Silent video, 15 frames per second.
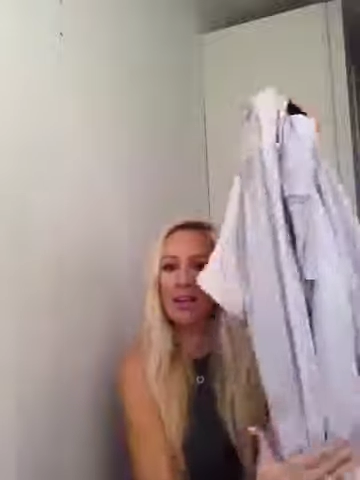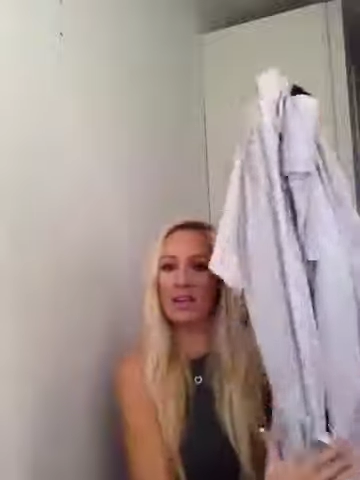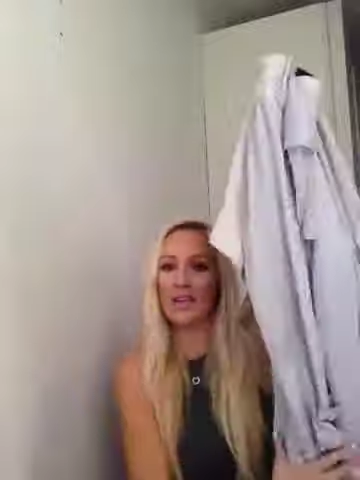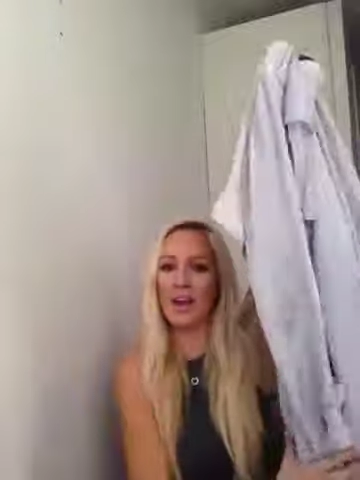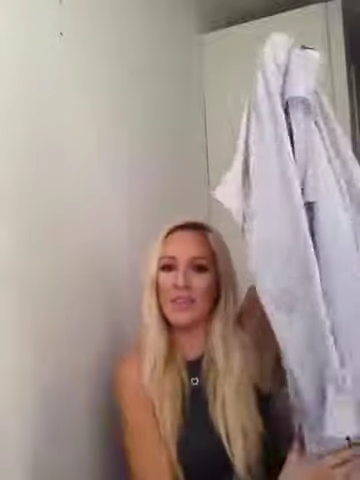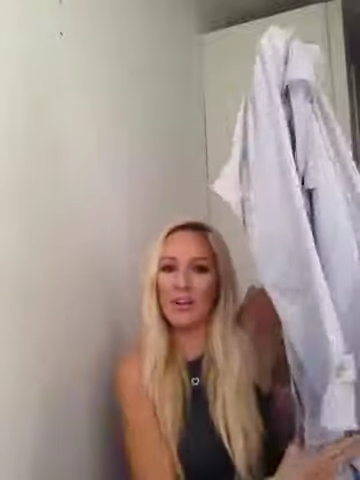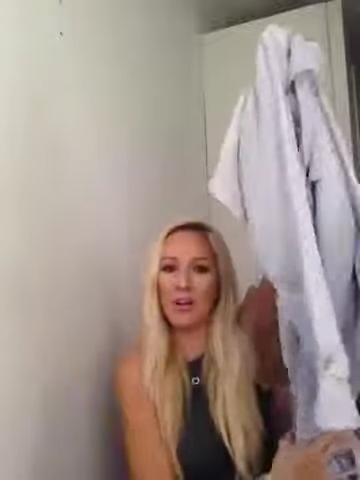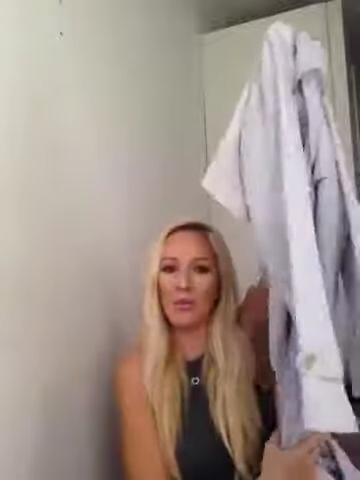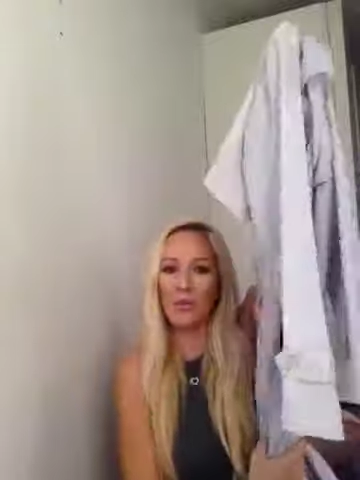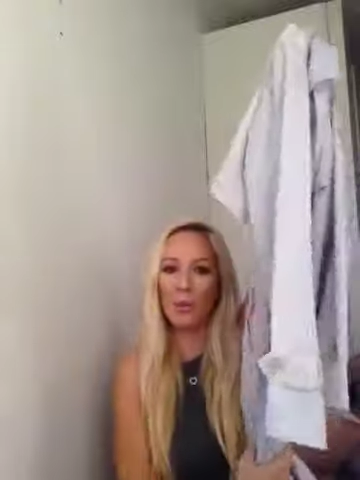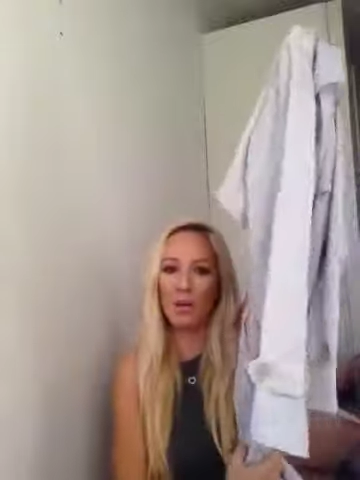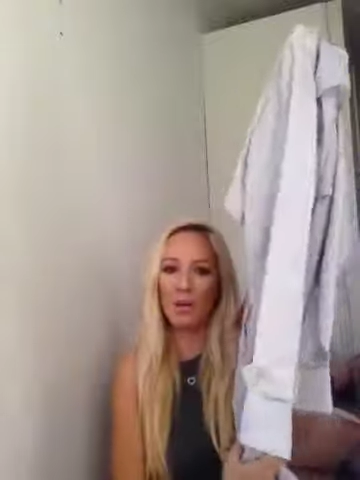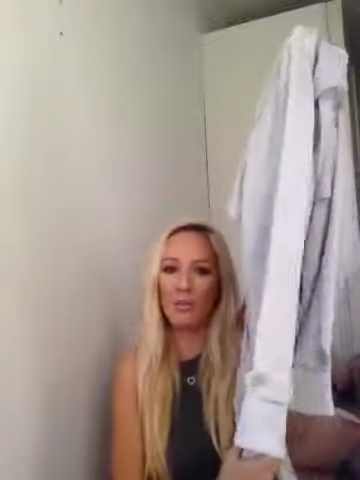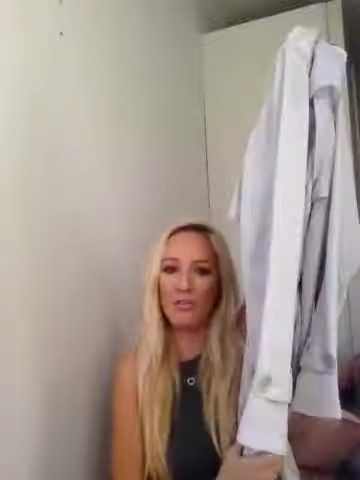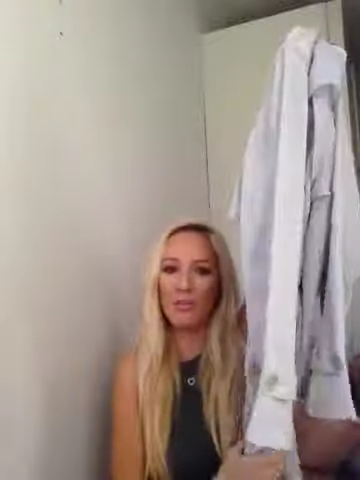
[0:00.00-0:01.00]
Love it,
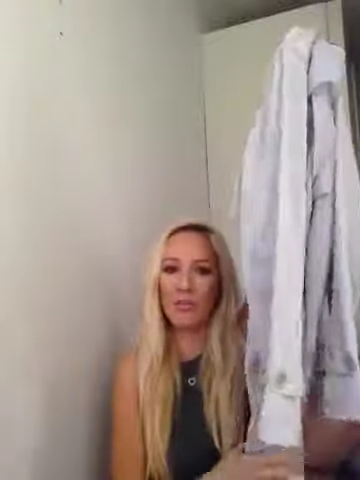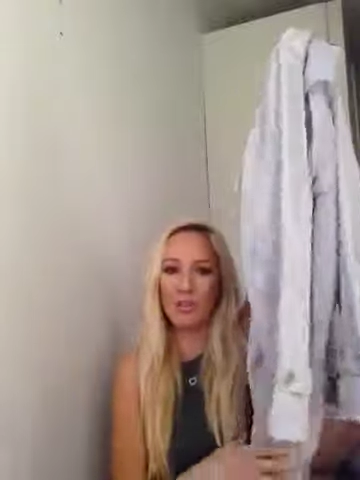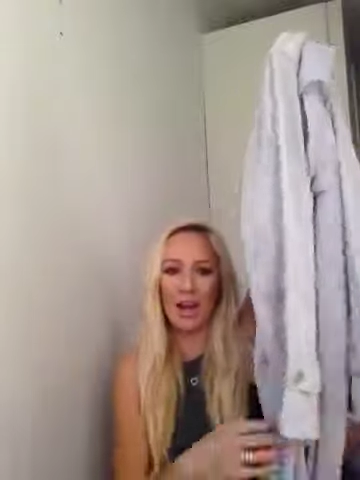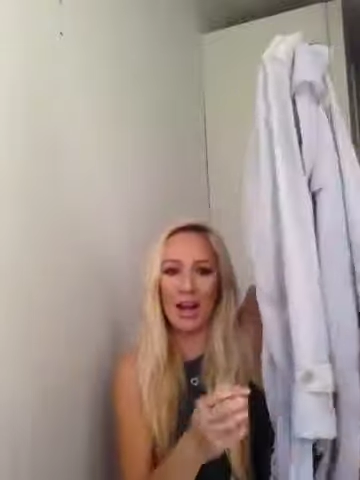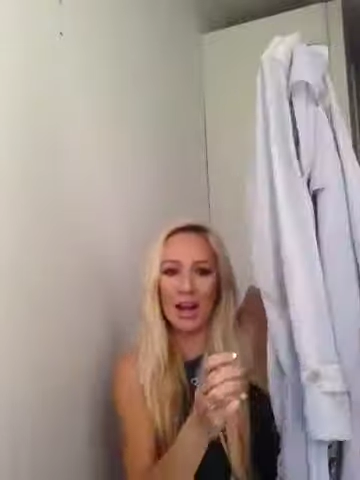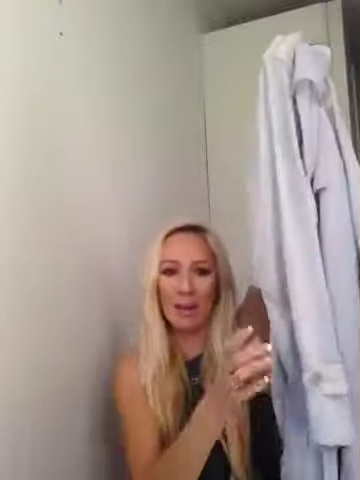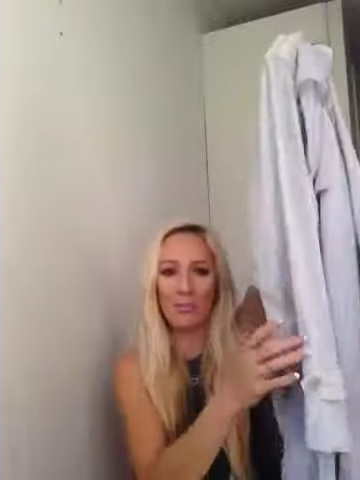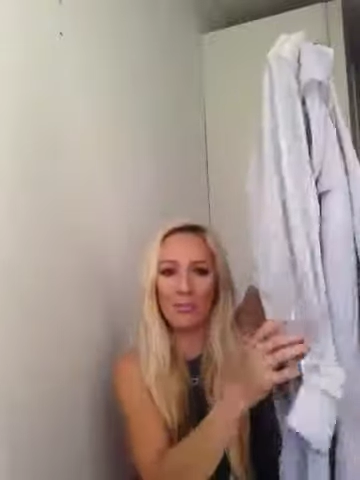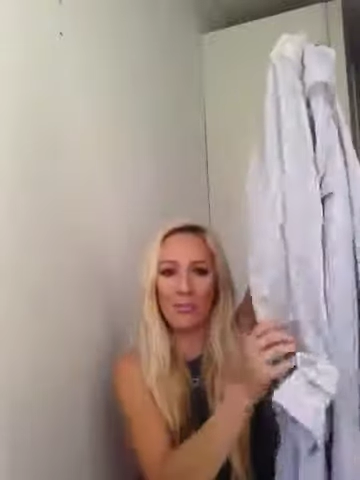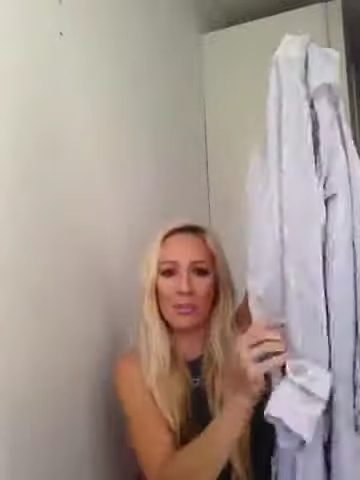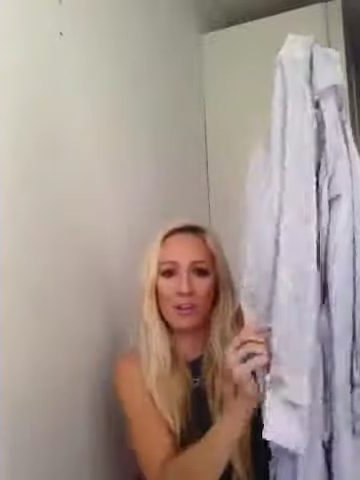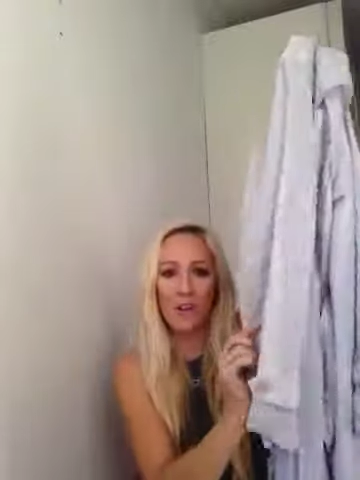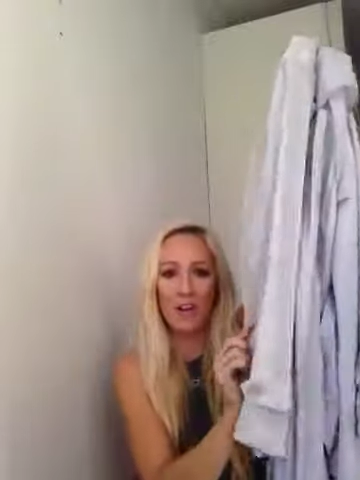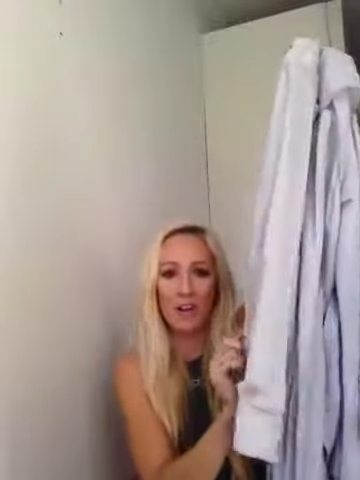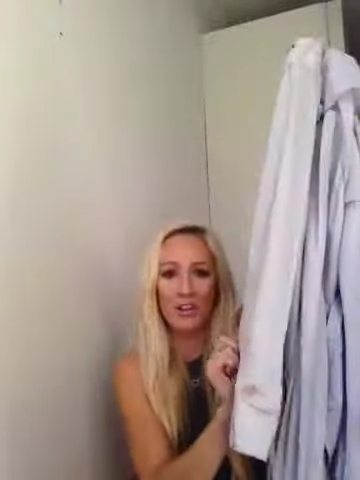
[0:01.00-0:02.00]
worn it a few times,
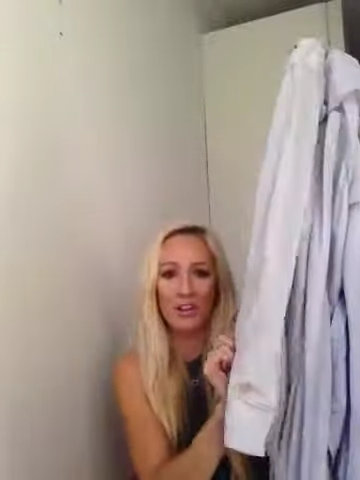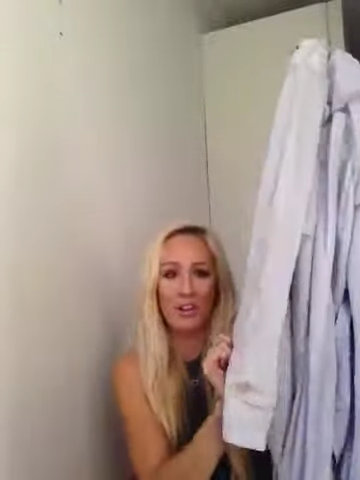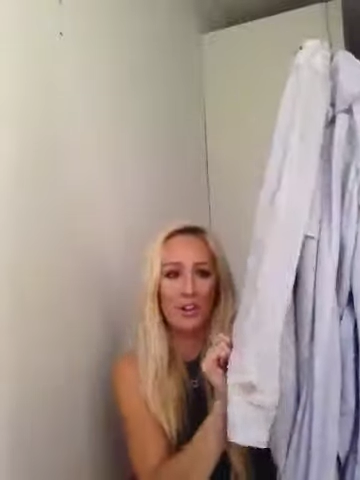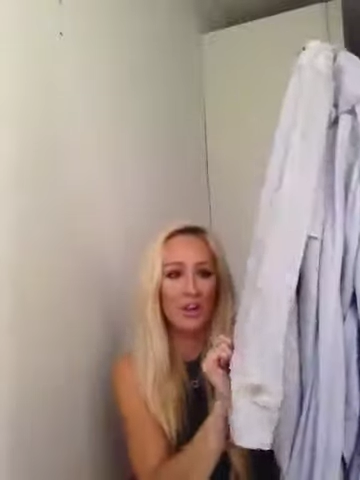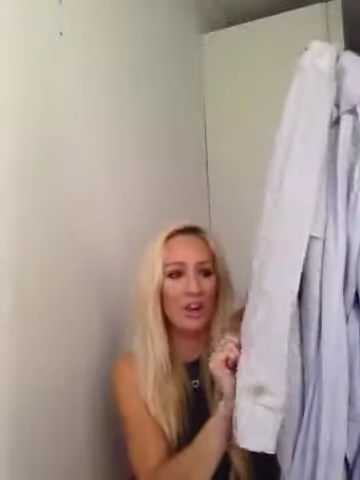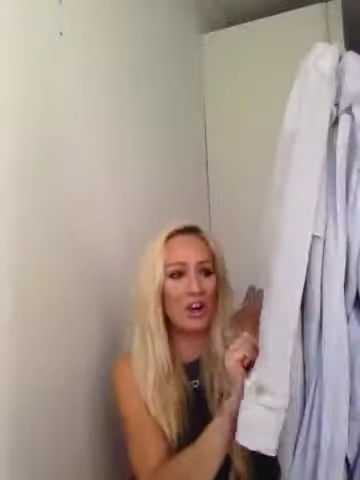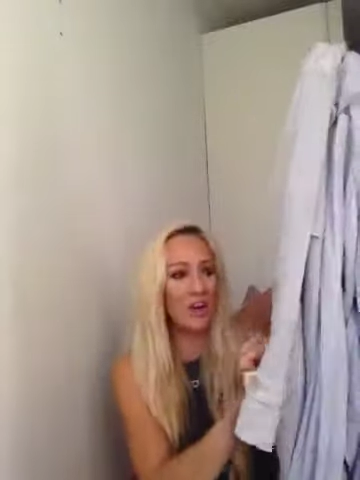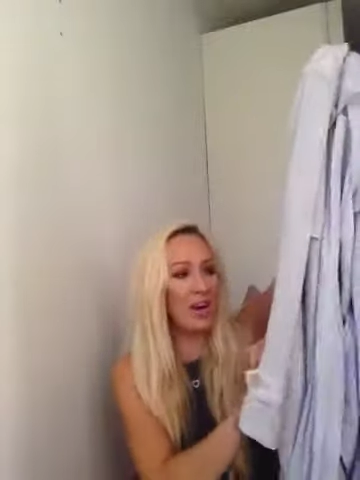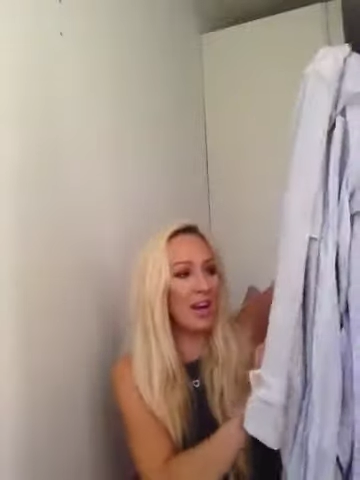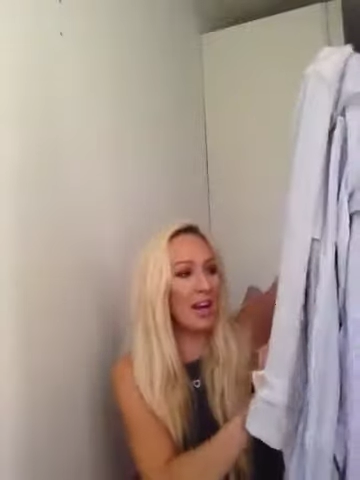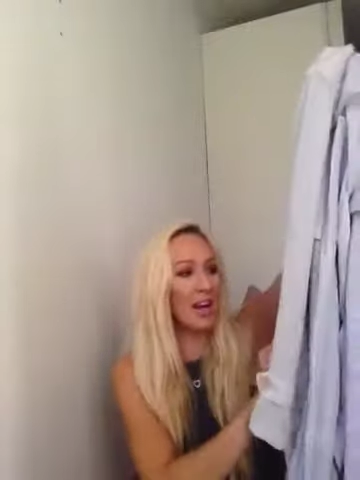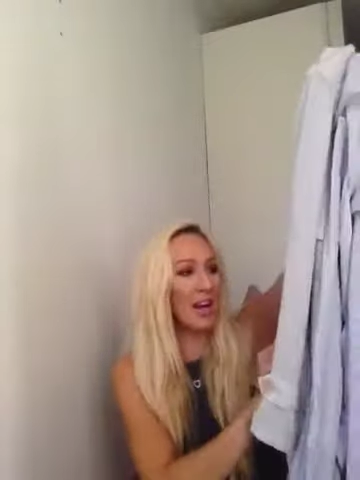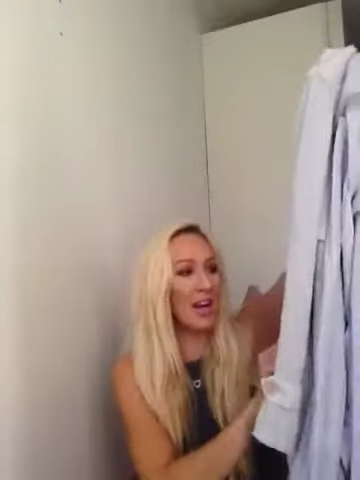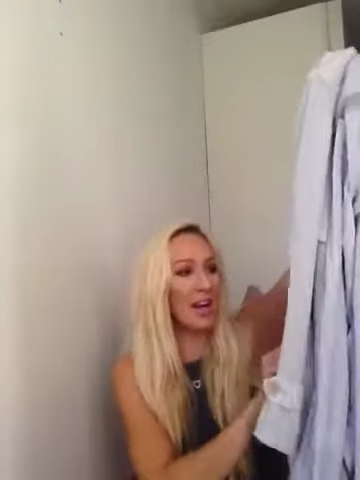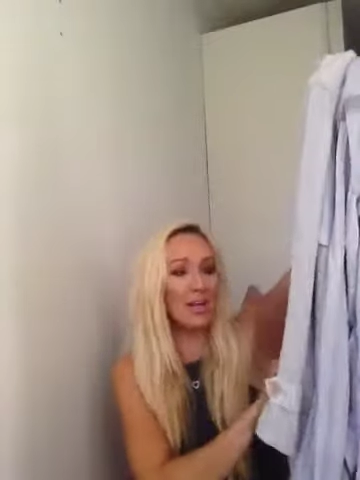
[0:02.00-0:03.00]
got it dirty
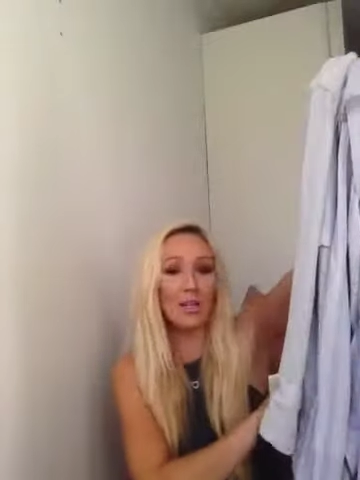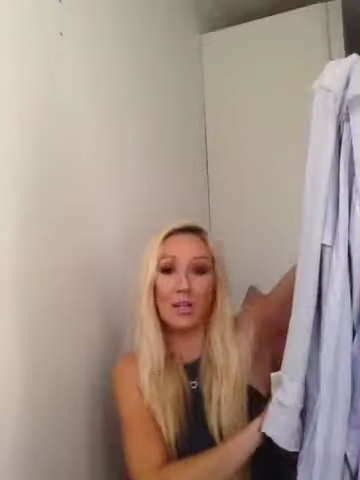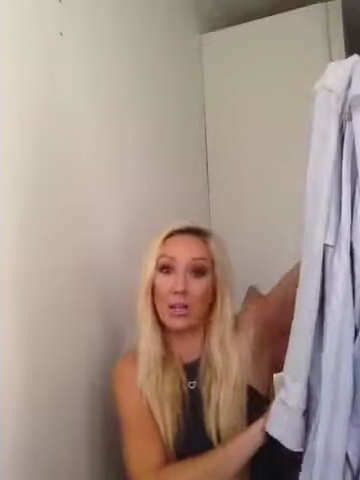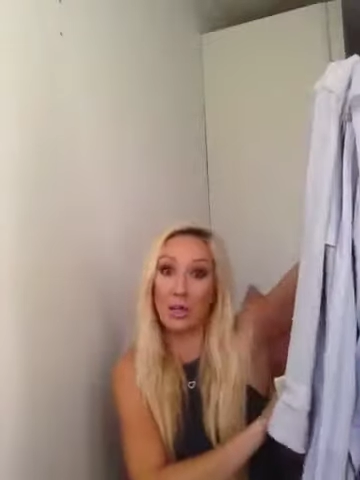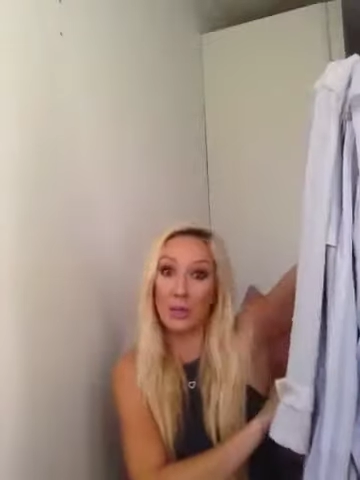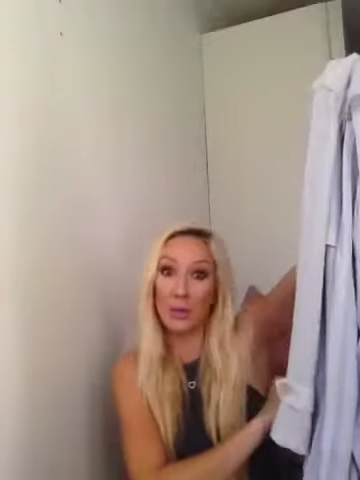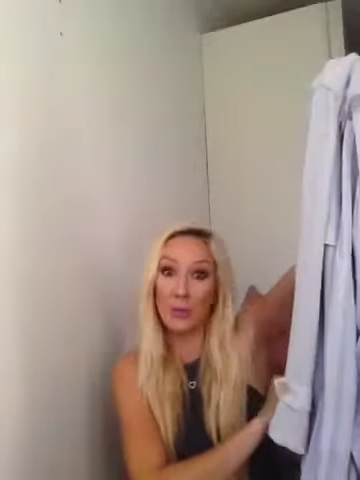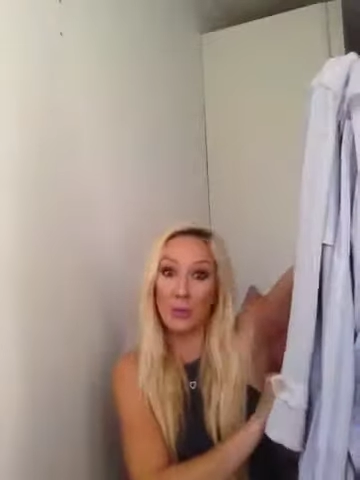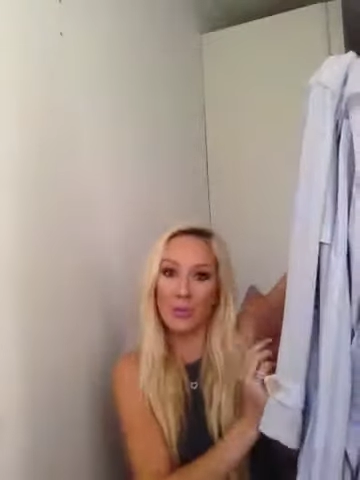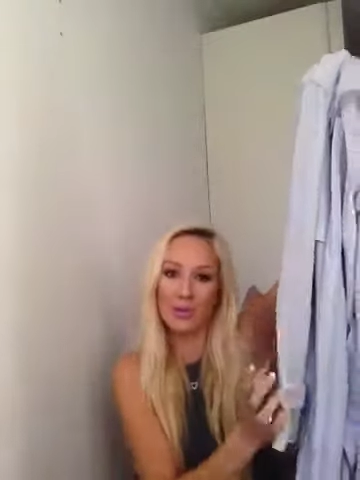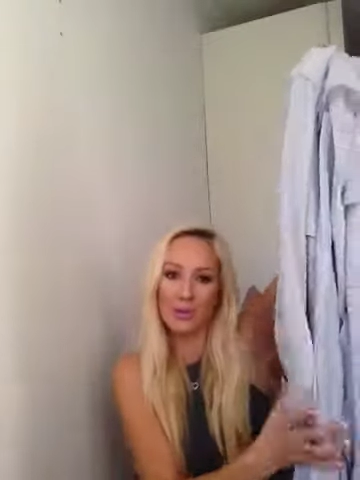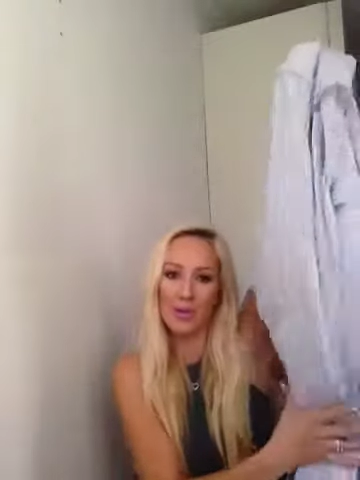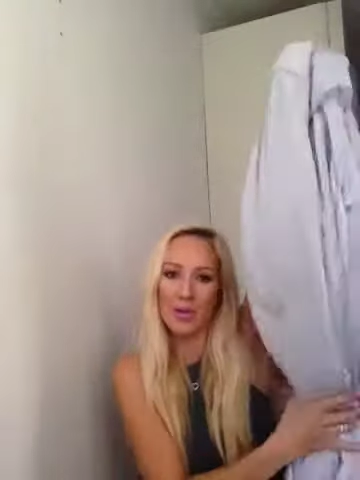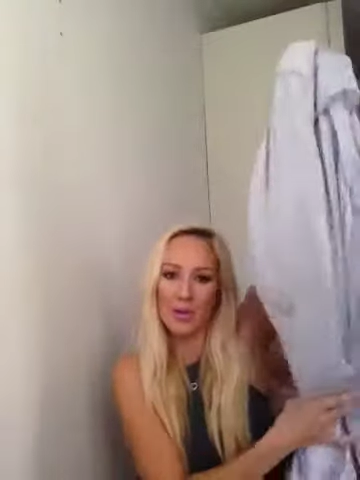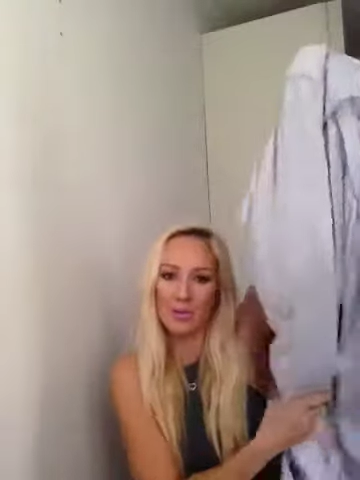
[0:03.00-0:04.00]
already.
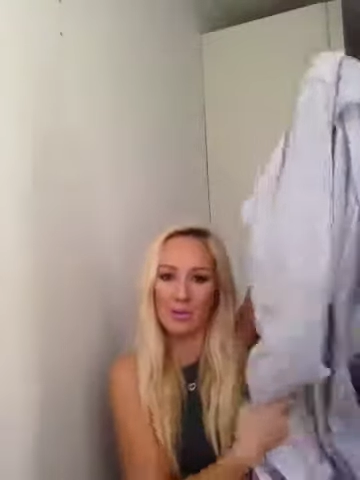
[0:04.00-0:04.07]
Oops.